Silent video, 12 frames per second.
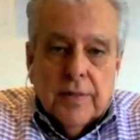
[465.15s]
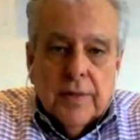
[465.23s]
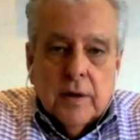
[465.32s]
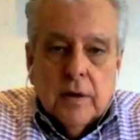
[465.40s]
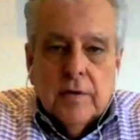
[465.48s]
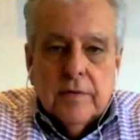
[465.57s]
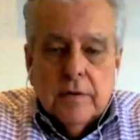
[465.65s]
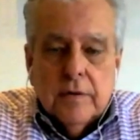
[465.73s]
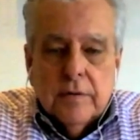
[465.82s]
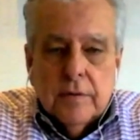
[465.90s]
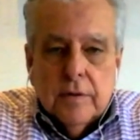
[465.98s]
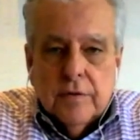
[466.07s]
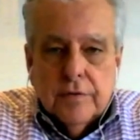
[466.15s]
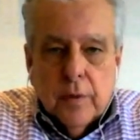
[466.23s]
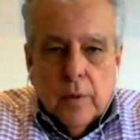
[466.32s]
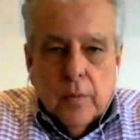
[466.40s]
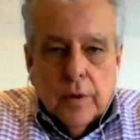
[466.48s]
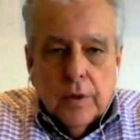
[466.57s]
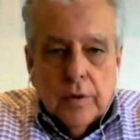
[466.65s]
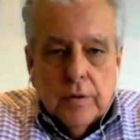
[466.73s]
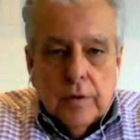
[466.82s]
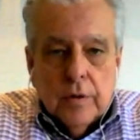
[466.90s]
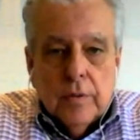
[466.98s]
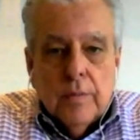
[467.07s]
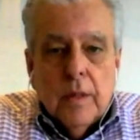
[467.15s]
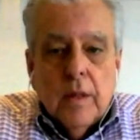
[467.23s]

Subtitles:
think also, so this is what we're going to do.